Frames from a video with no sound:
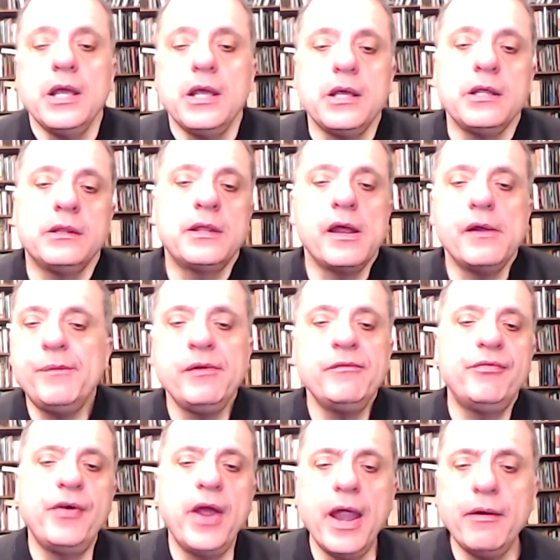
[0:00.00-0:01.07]
There have been
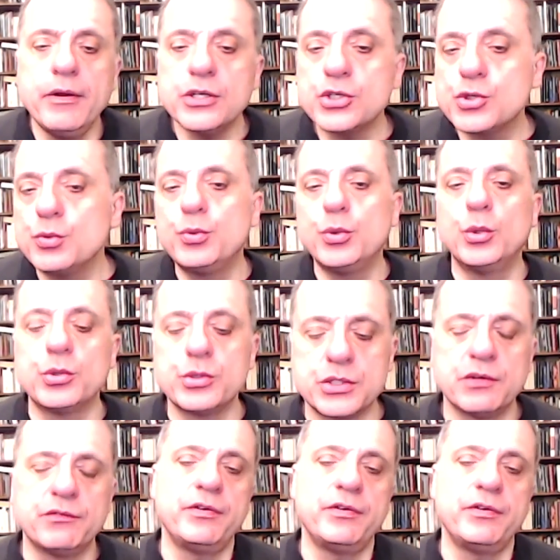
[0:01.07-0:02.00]
various reports at